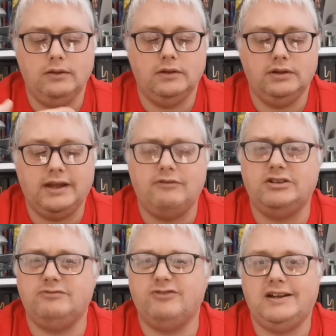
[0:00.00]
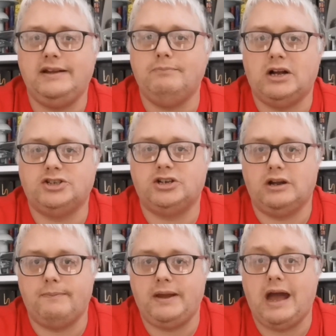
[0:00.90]
there isn't really much going
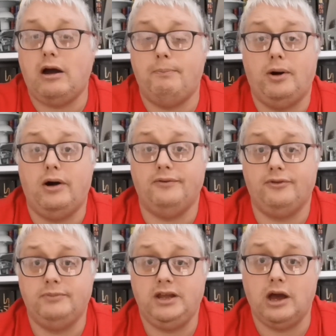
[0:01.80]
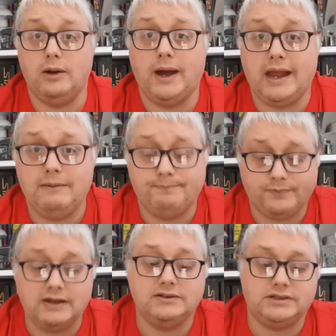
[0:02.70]
to be out apart from the 08,
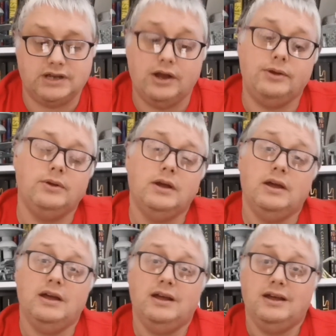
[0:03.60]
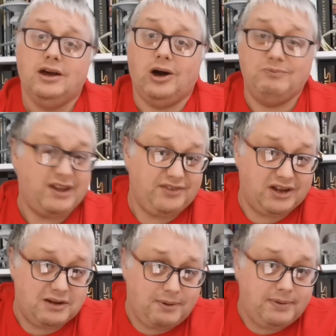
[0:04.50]
so I'm definitely
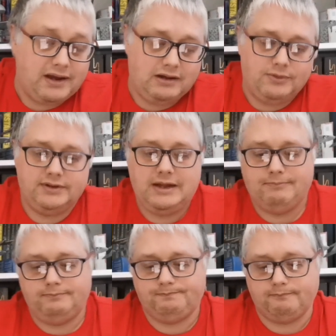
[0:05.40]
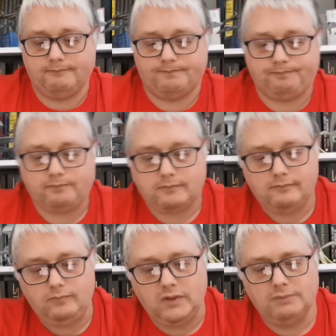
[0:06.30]
going to be picking up one of them.
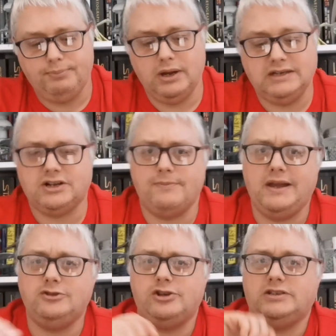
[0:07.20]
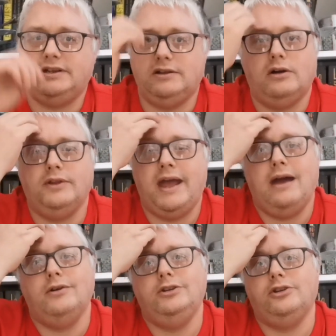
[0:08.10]
But it's going to be interesting on
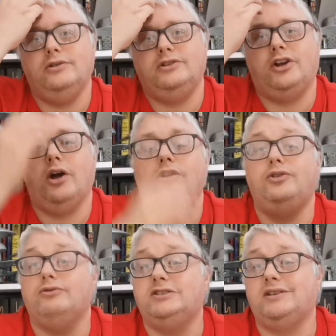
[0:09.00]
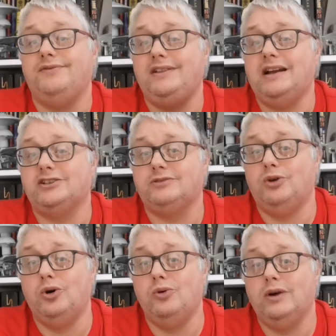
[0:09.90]
how you do a decoder on something that's
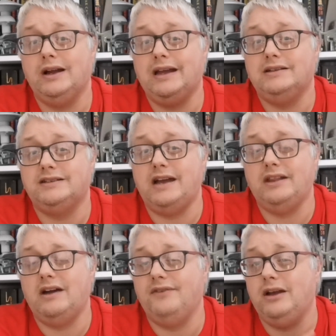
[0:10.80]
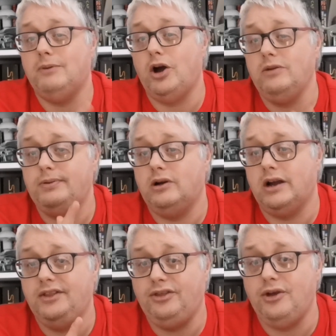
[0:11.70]
small and get the sound out of it. I'm hoping I
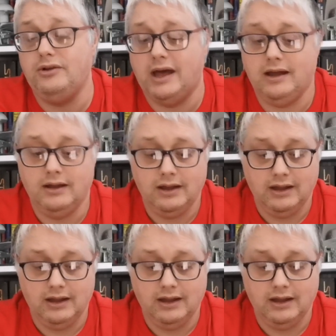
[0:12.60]
can do that,